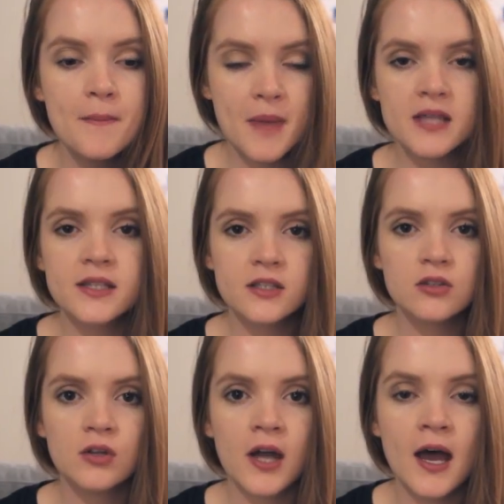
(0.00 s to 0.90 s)
amazing
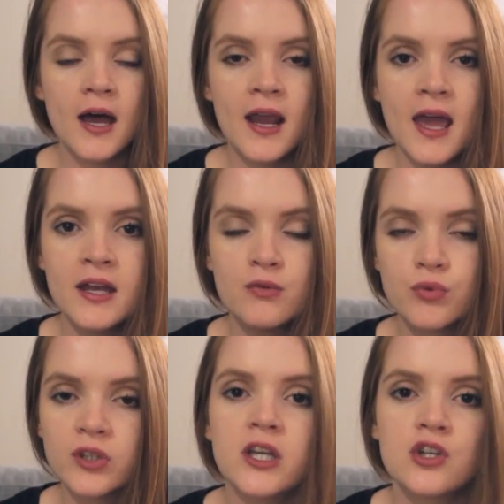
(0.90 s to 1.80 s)
to look at and
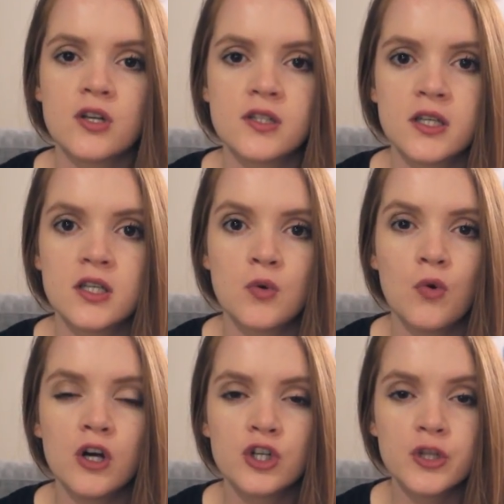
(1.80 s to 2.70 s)
really interesting to
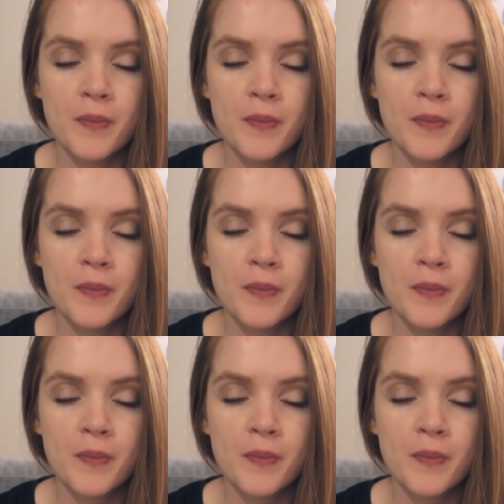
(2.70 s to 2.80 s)
watch.